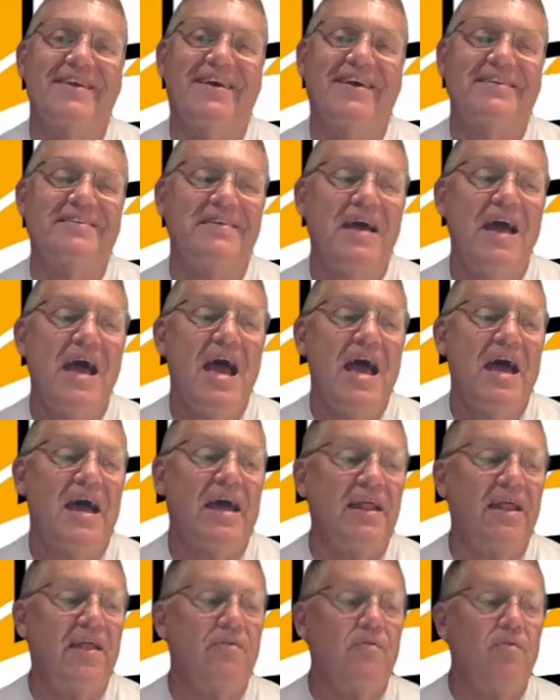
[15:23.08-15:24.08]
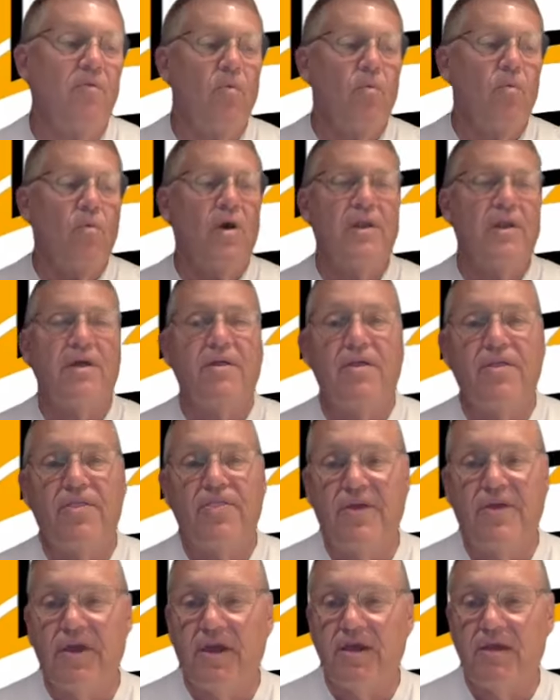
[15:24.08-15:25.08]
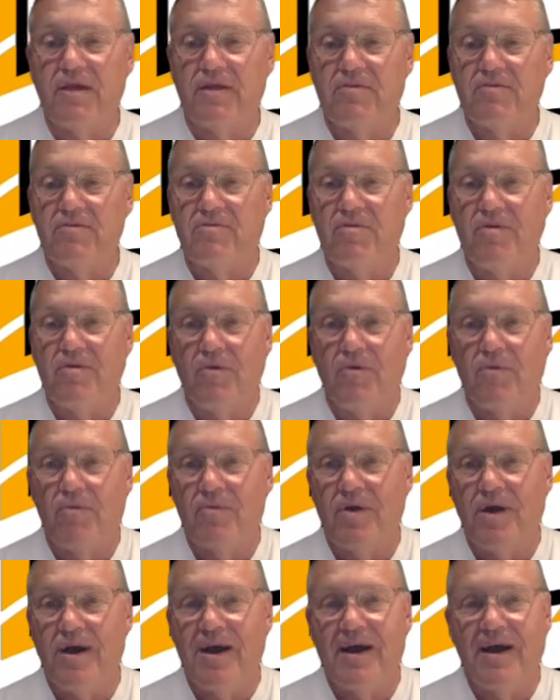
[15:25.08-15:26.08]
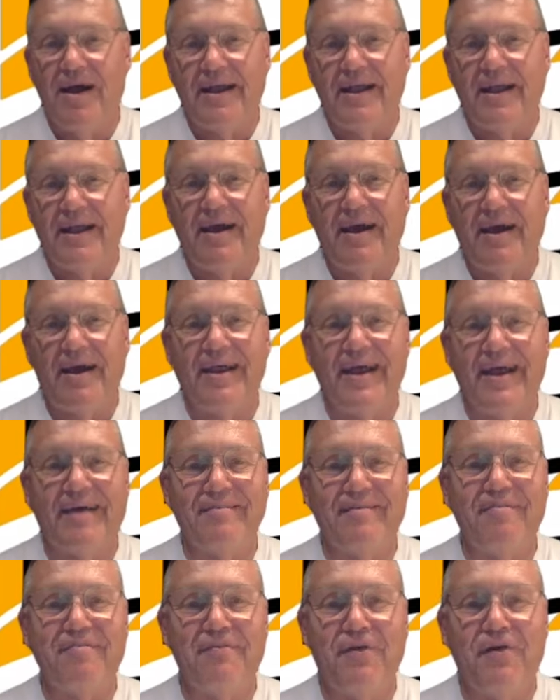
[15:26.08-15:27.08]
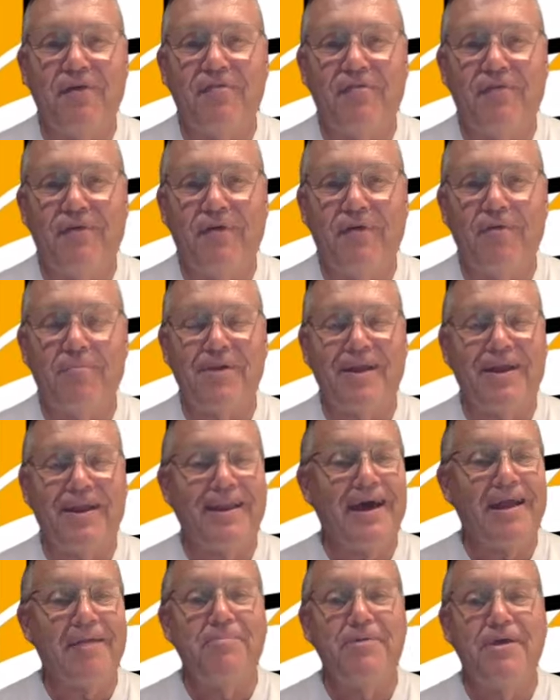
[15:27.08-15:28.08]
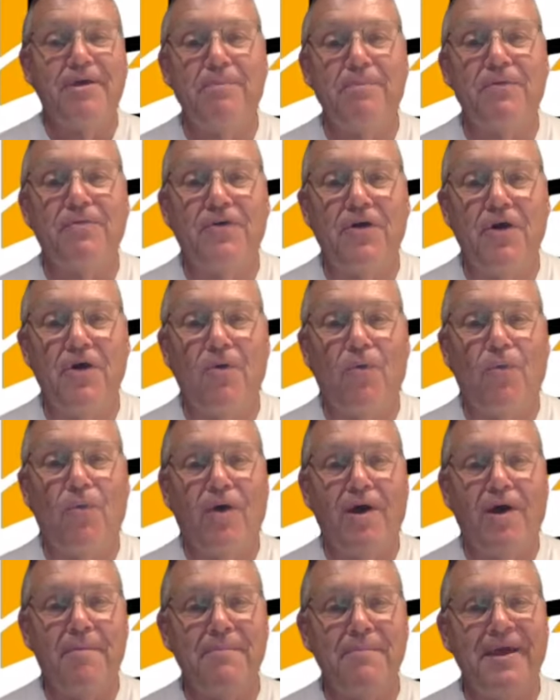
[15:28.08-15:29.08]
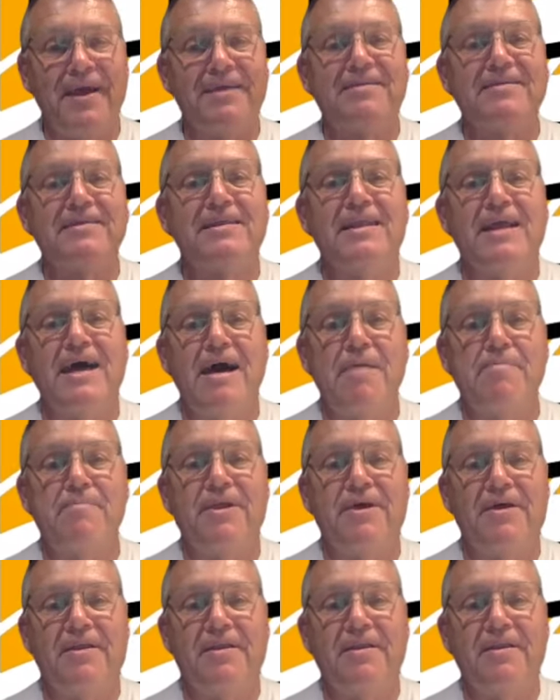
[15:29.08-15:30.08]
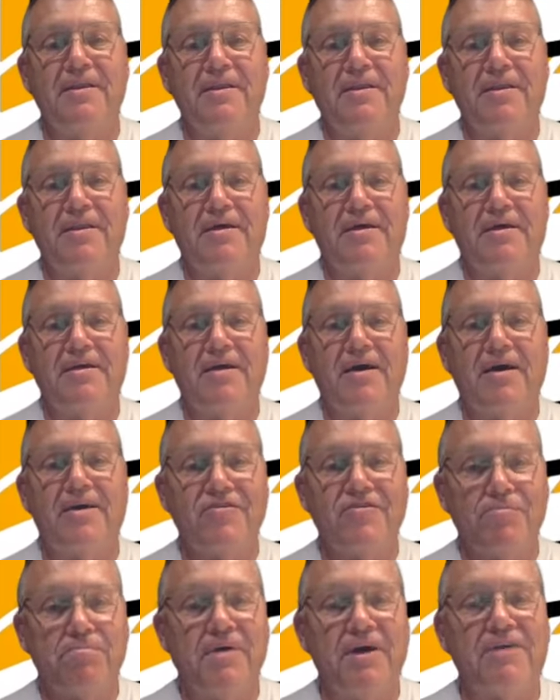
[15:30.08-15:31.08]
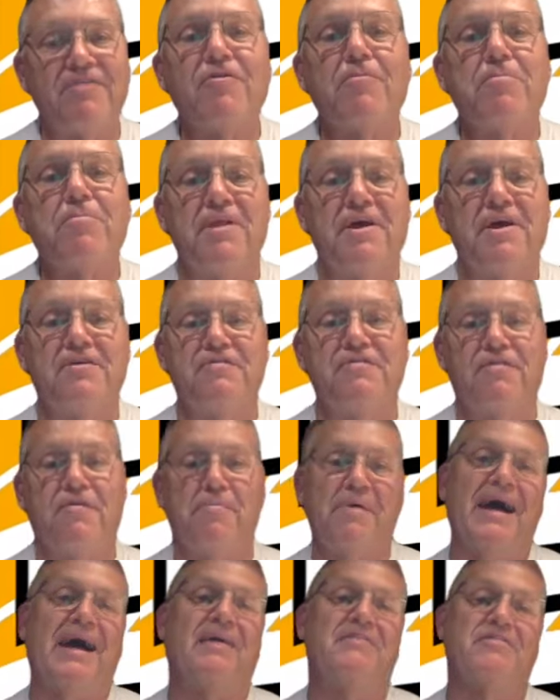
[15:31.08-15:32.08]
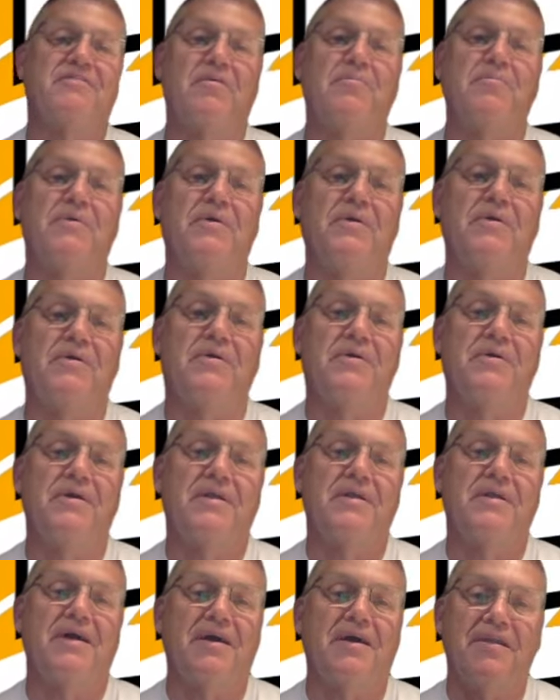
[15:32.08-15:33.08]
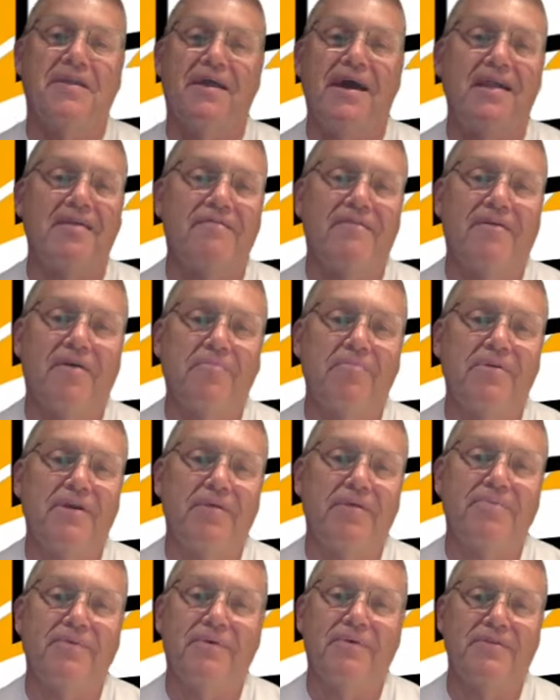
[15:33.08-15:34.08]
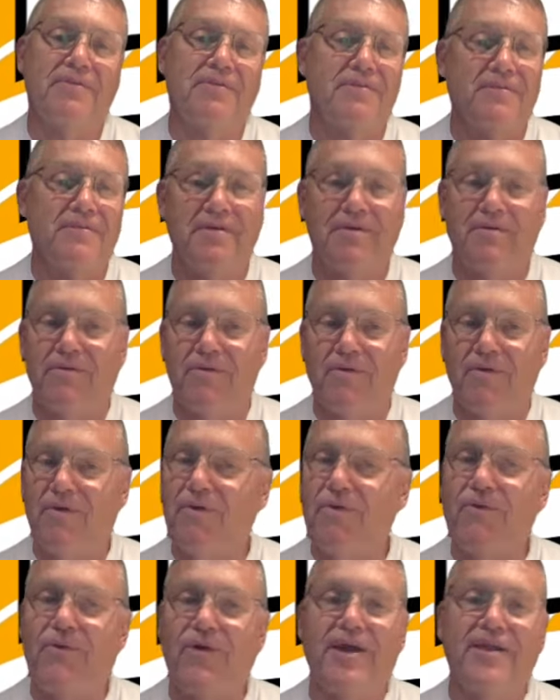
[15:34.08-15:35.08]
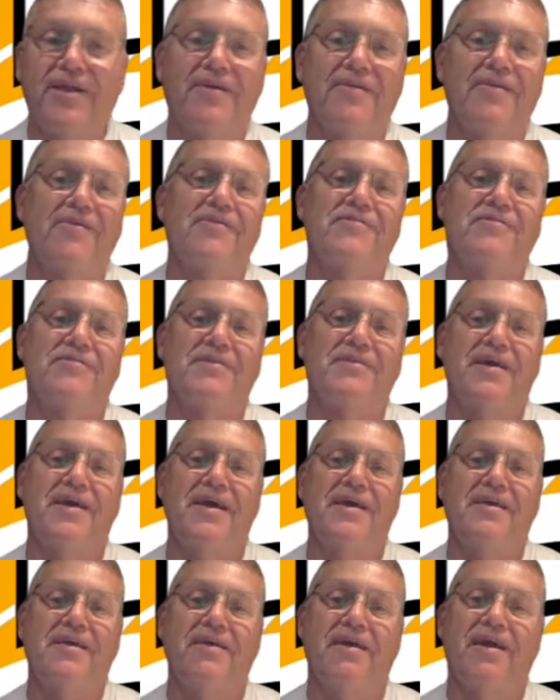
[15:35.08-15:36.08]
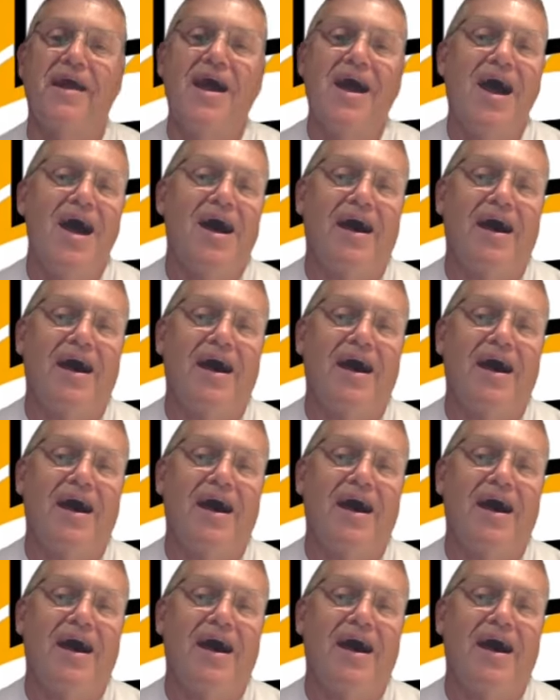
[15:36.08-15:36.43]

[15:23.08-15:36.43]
Nice. And one other thing. So I kind of have a feel for it, but a lot of people don't. What makes Lebanon a special place for basketball? Like a lot of our people don't quite understand. Like